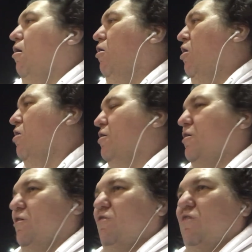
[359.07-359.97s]

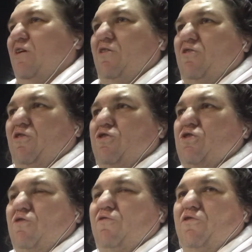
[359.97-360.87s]
the second
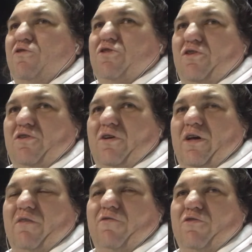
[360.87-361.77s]
cooks or first cook
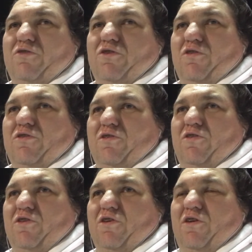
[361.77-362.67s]
and first cooks look
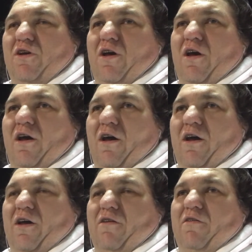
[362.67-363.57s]
good,
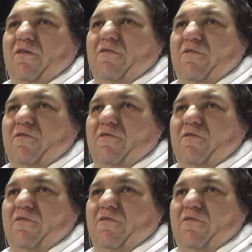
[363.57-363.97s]
and the